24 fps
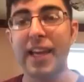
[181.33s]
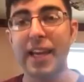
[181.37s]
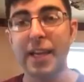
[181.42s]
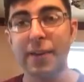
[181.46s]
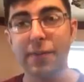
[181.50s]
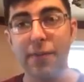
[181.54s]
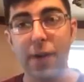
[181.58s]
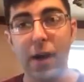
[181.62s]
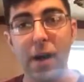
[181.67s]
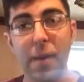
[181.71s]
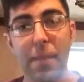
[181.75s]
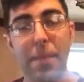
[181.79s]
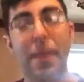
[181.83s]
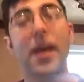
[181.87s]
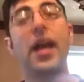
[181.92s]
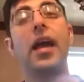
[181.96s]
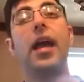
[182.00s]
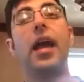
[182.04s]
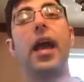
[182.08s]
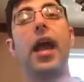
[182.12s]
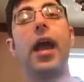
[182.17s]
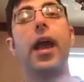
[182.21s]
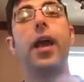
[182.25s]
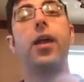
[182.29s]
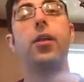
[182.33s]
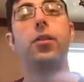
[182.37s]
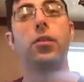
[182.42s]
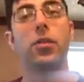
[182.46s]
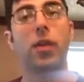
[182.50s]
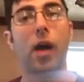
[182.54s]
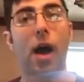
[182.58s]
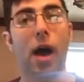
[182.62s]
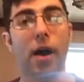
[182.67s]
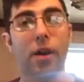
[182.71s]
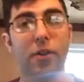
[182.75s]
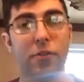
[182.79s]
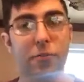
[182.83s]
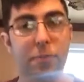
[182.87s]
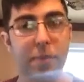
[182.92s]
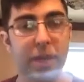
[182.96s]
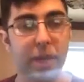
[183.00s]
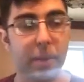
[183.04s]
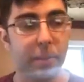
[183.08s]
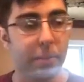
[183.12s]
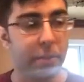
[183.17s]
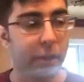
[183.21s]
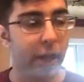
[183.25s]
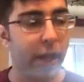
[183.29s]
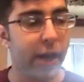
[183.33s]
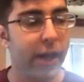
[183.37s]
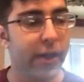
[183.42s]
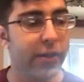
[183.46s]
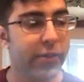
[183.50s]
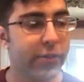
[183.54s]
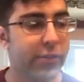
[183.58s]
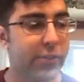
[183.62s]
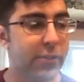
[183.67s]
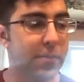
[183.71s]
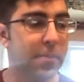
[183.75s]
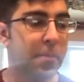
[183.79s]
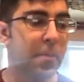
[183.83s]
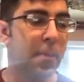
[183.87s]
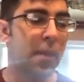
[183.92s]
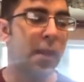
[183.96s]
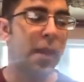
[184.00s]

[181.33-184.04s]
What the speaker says: give up a lot of big plays.